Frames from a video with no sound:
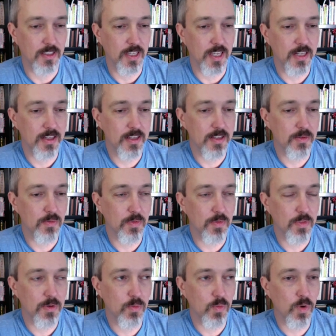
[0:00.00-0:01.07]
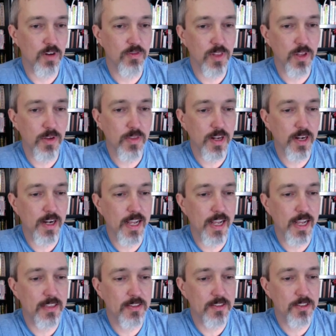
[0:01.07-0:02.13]
and the workflow that it
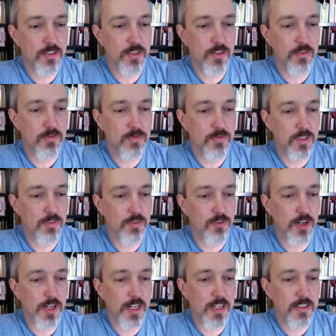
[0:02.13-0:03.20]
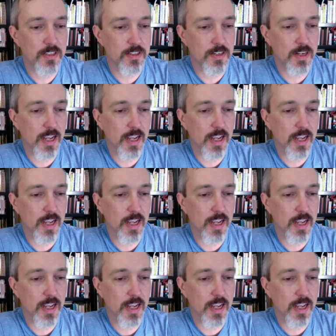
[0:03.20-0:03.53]
adds to the front end